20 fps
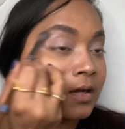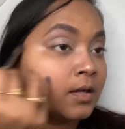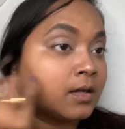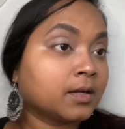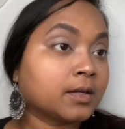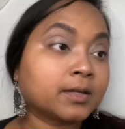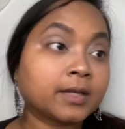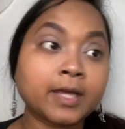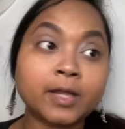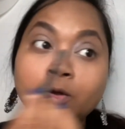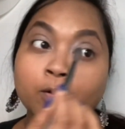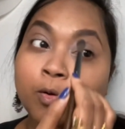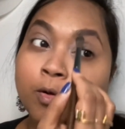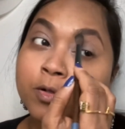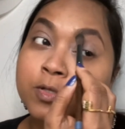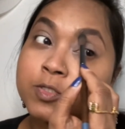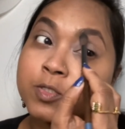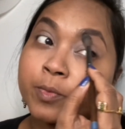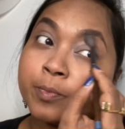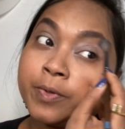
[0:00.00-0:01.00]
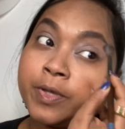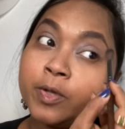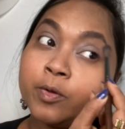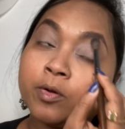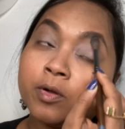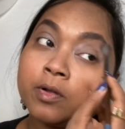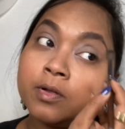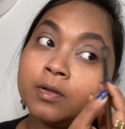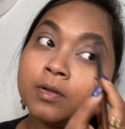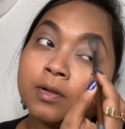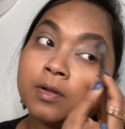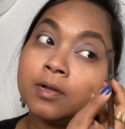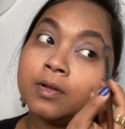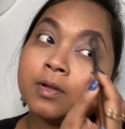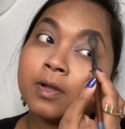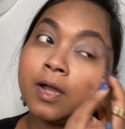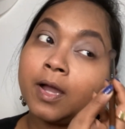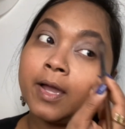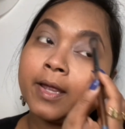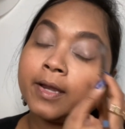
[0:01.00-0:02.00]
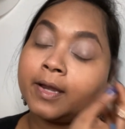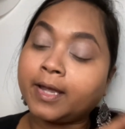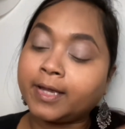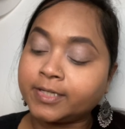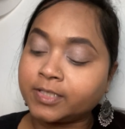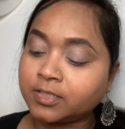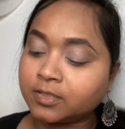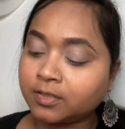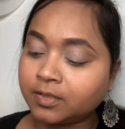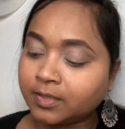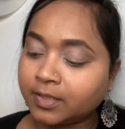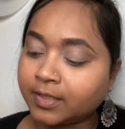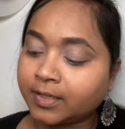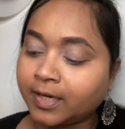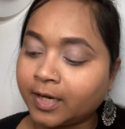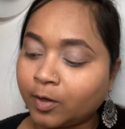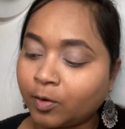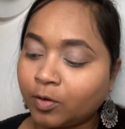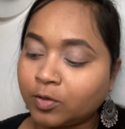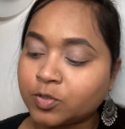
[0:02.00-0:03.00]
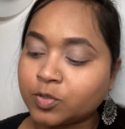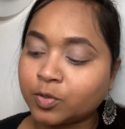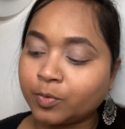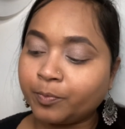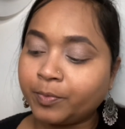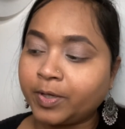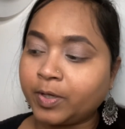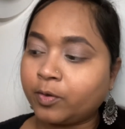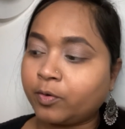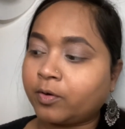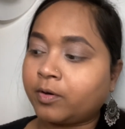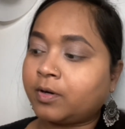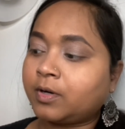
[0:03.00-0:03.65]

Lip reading: Can also be your highlighter, it can also be your